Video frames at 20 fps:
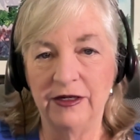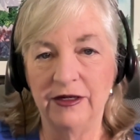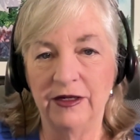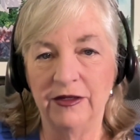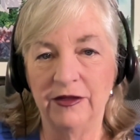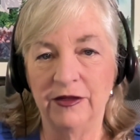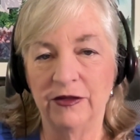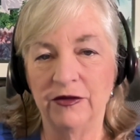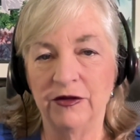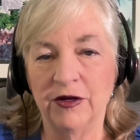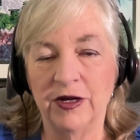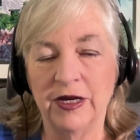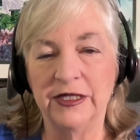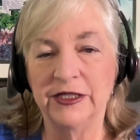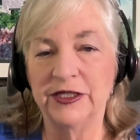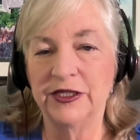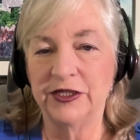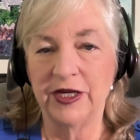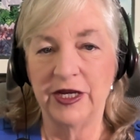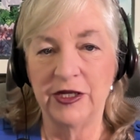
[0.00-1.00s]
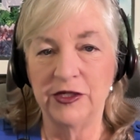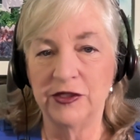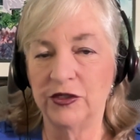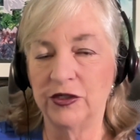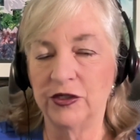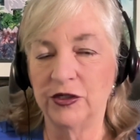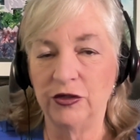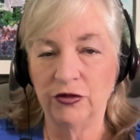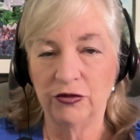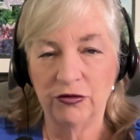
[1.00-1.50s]
in the United States,
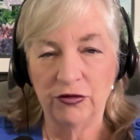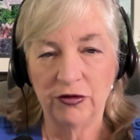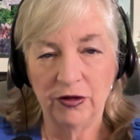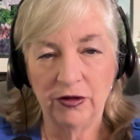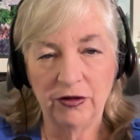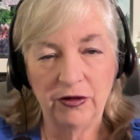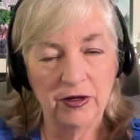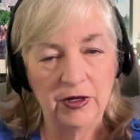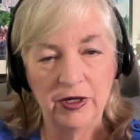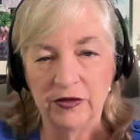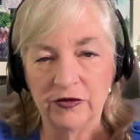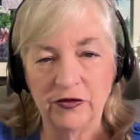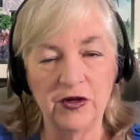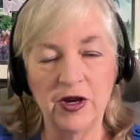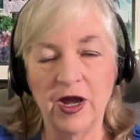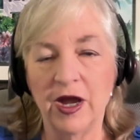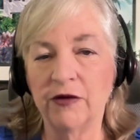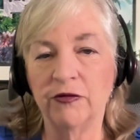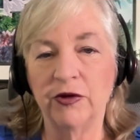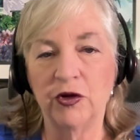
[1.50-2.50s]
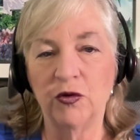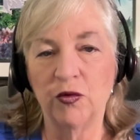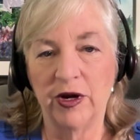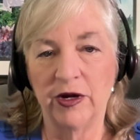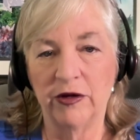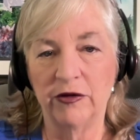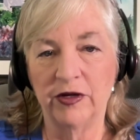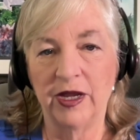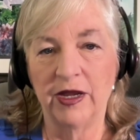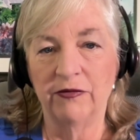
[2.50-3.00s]
it's not
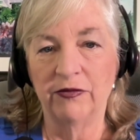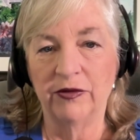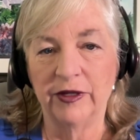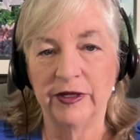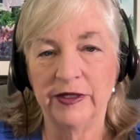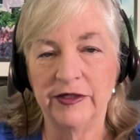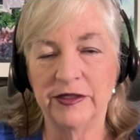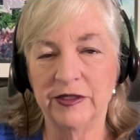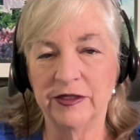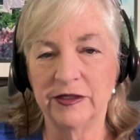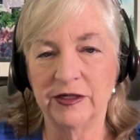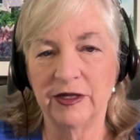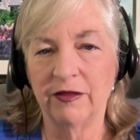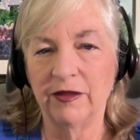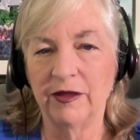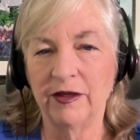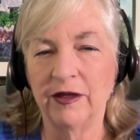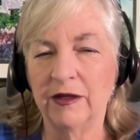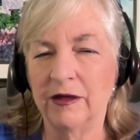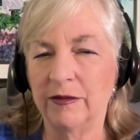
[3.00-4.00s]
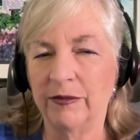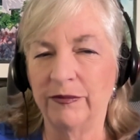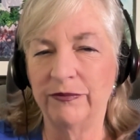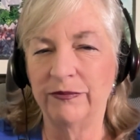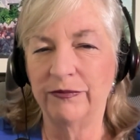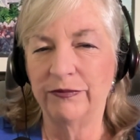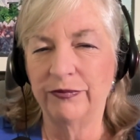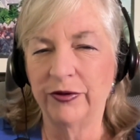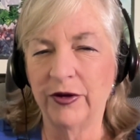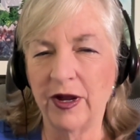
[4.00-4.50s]
required to have a license. I think in
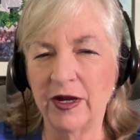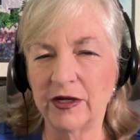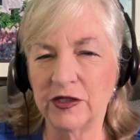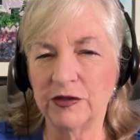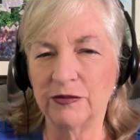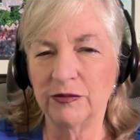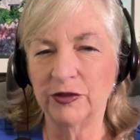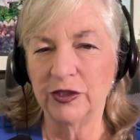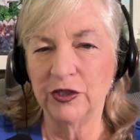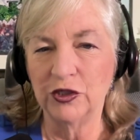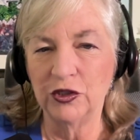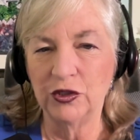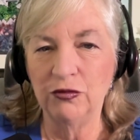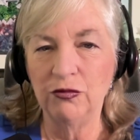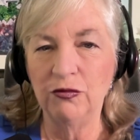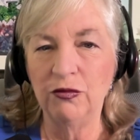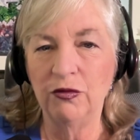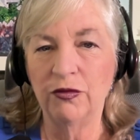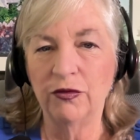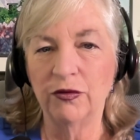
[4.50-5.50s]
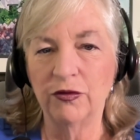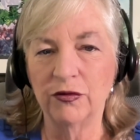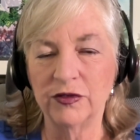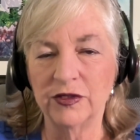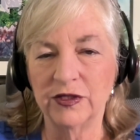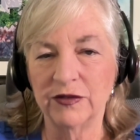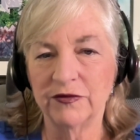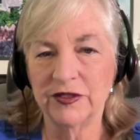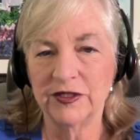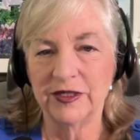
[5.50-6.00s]
approximately 2/3
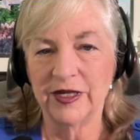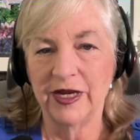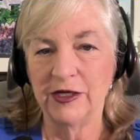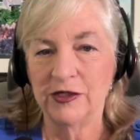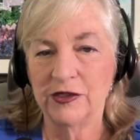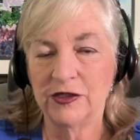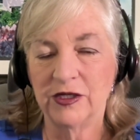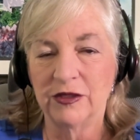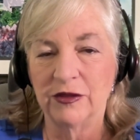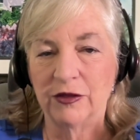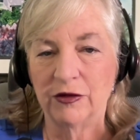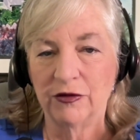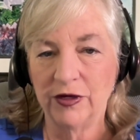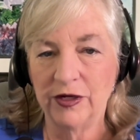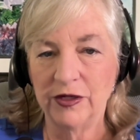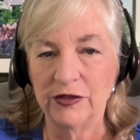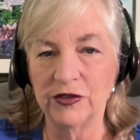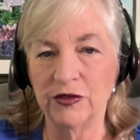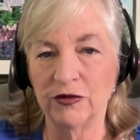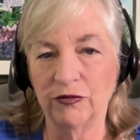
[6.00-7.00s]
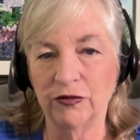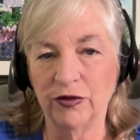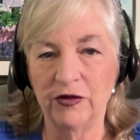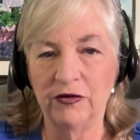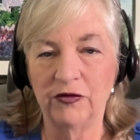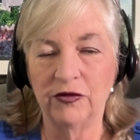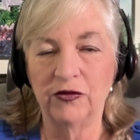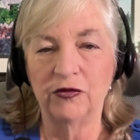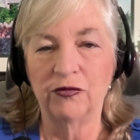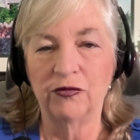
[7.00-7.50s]
of states, there is no license